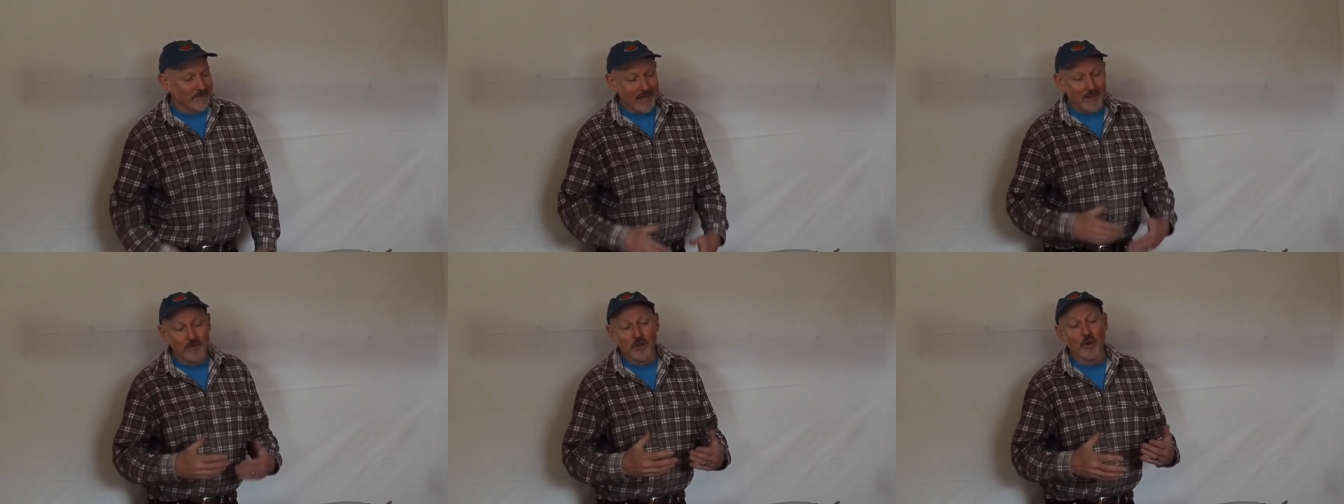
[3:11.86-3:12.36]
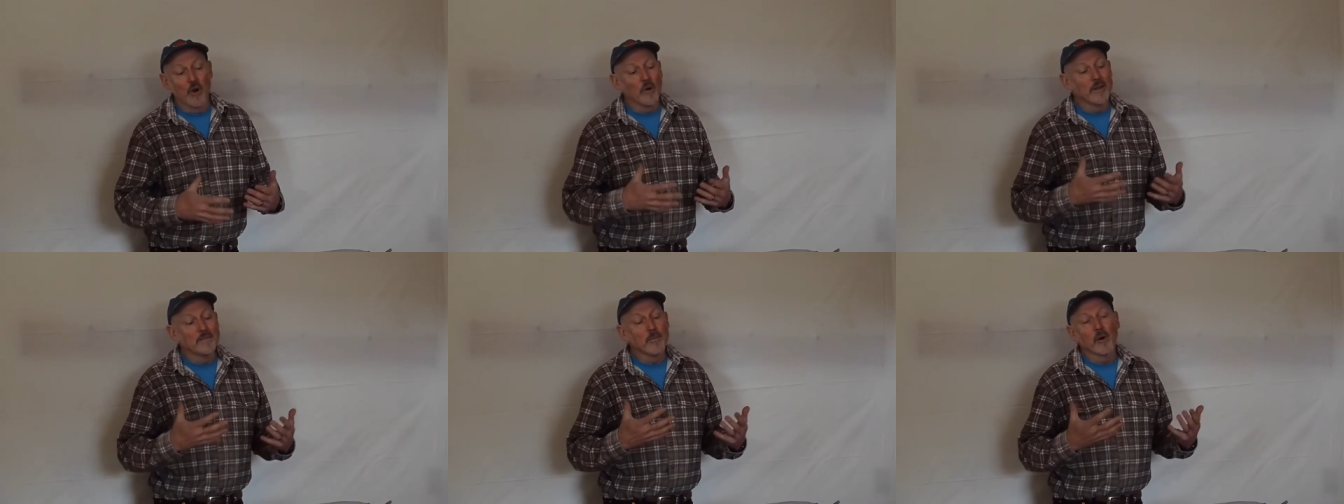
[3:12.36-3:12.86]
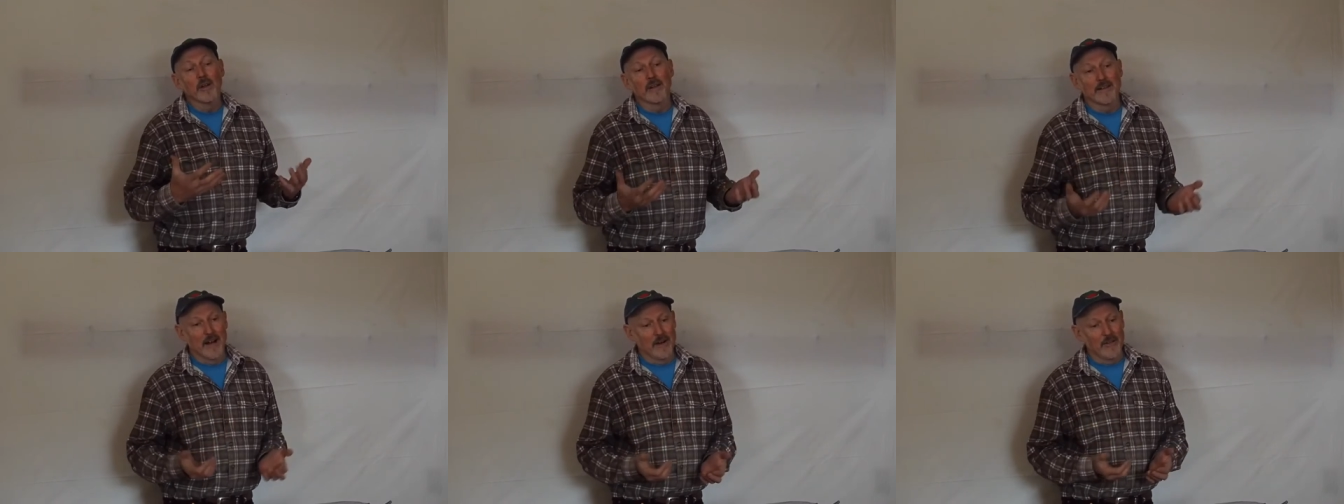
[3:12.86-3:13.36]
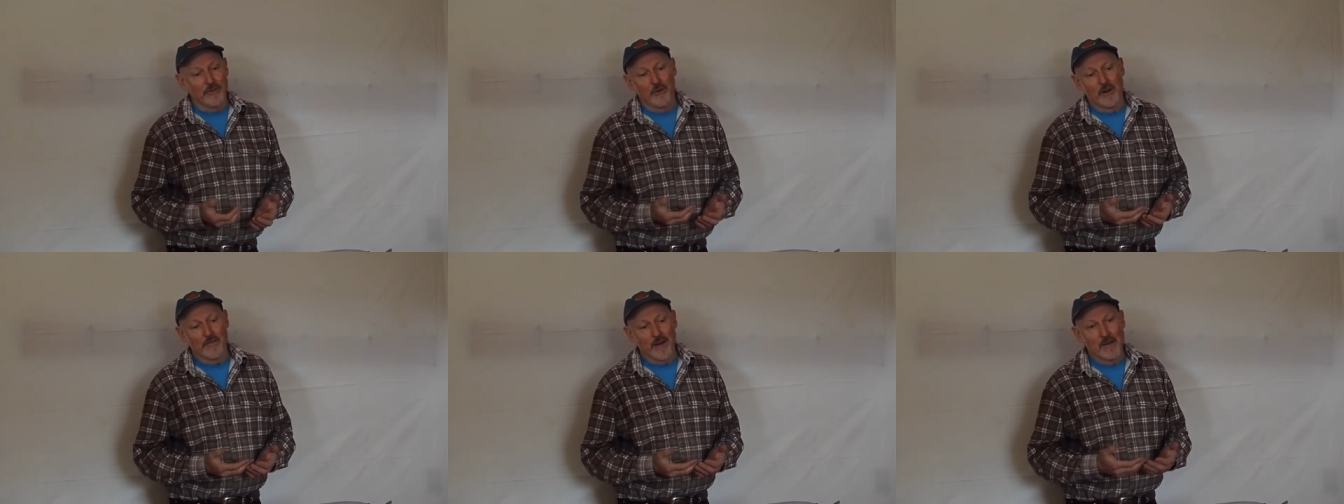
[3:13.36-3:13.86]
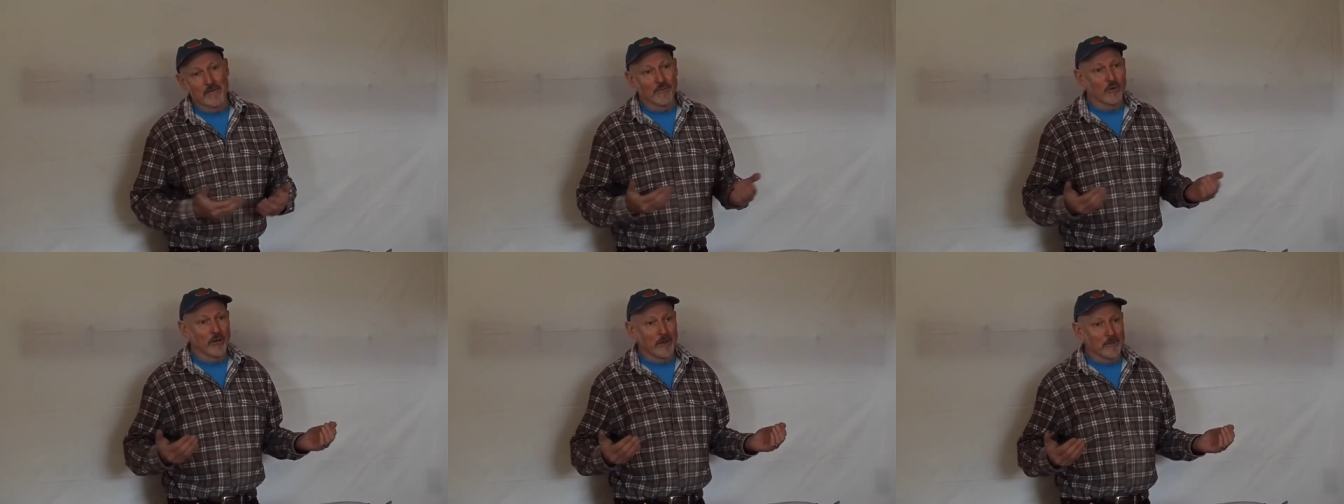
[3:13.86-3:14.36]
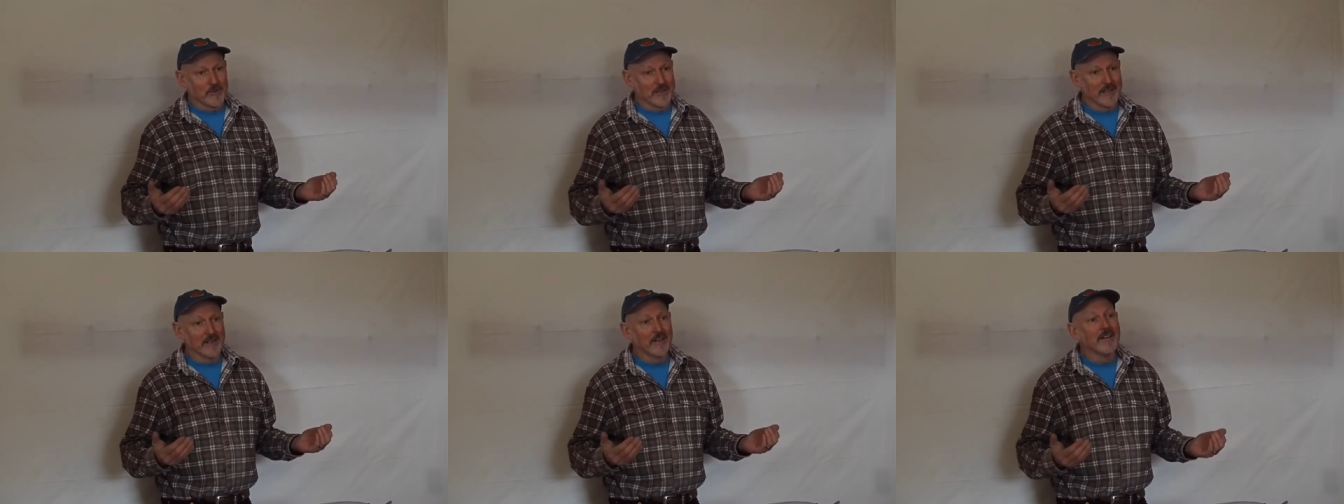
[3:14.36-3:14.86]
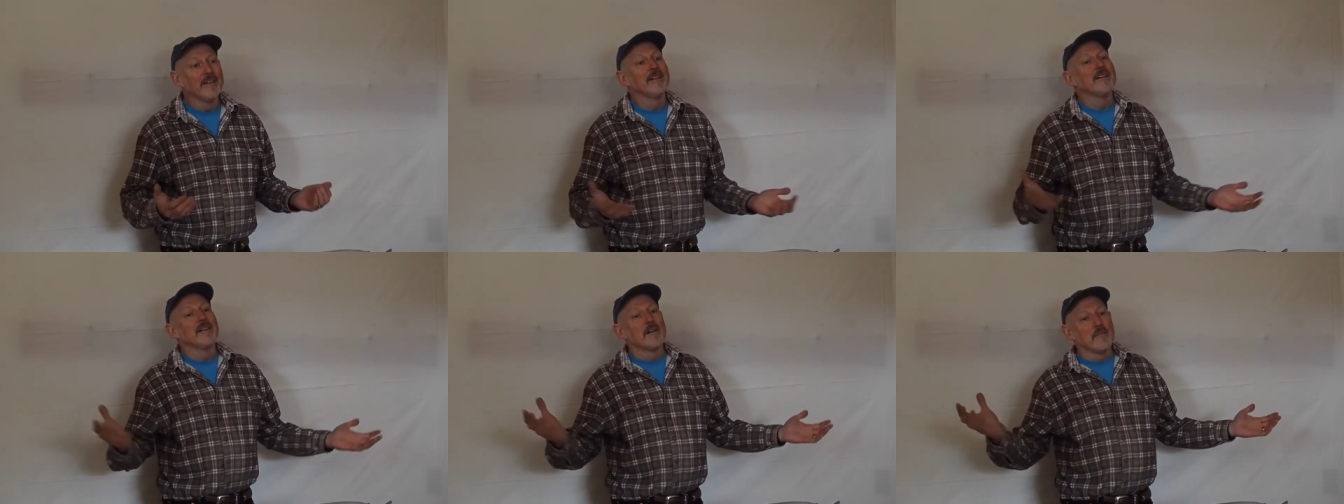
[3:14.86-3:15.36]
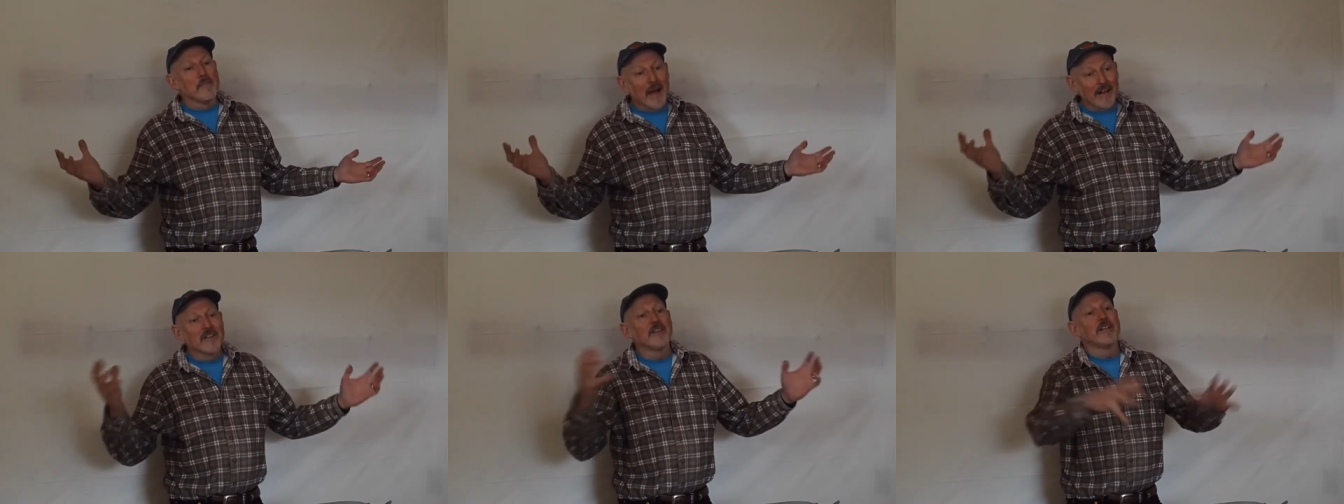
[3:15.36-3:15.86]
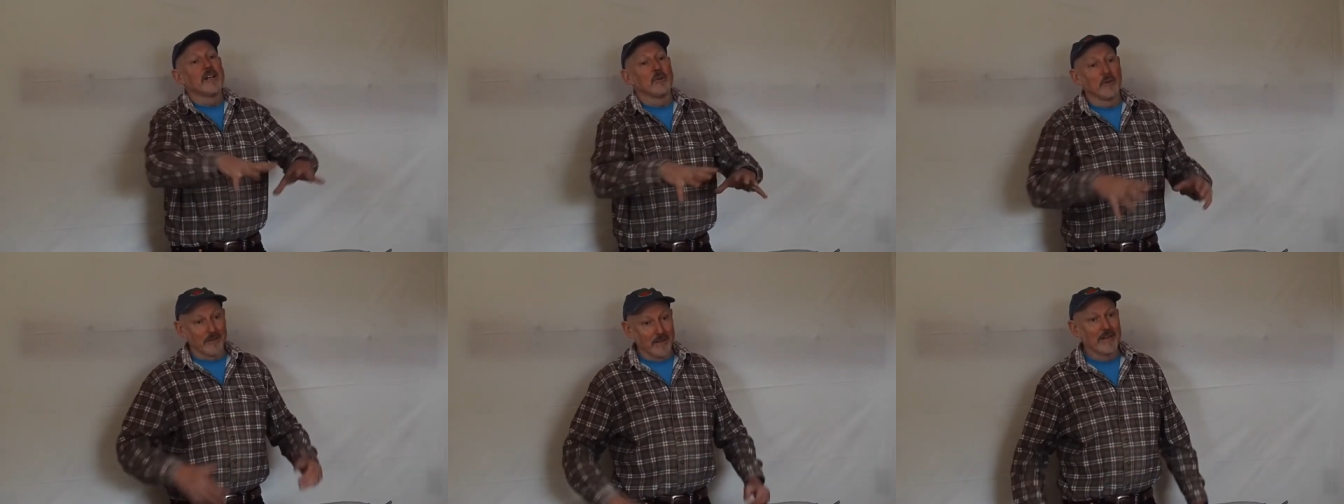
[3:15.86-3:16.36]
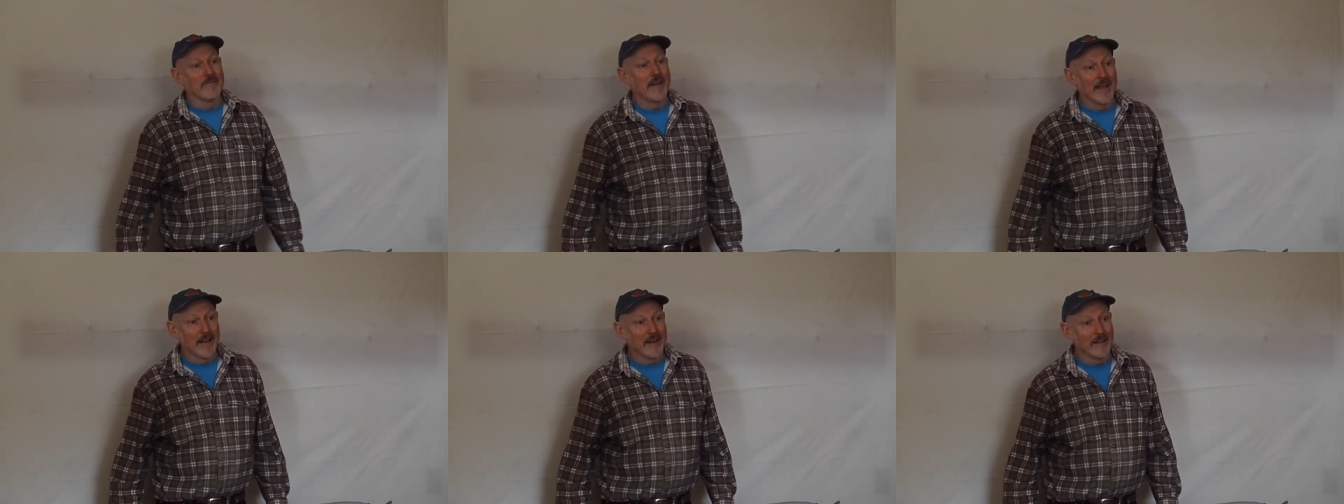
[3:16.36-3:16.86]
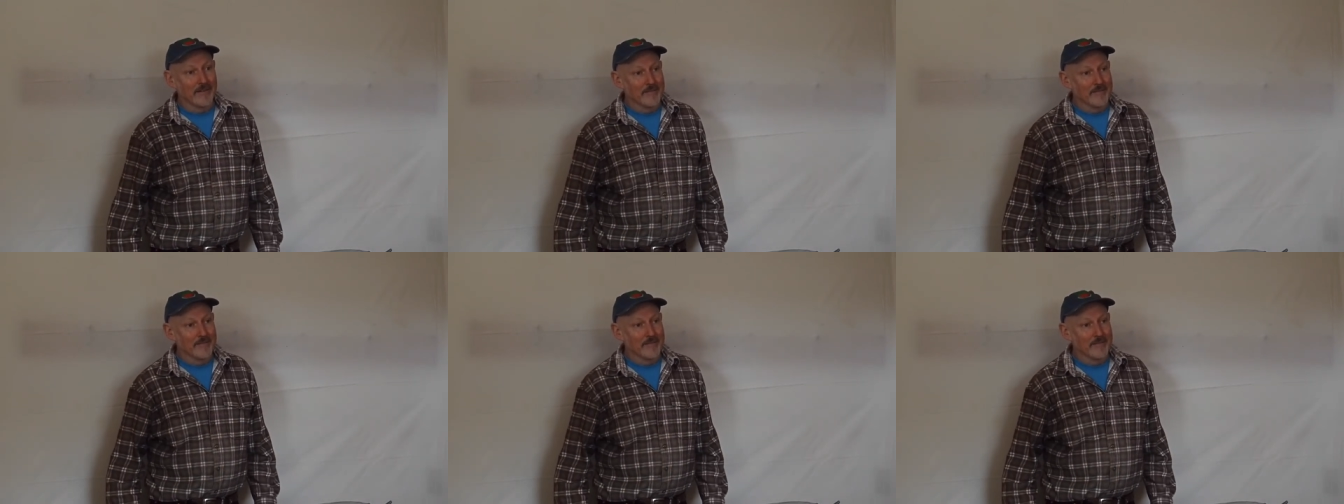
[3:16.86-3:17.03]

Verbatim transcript: if you only boil it down to 35 or 40 percent, bacteria will invade.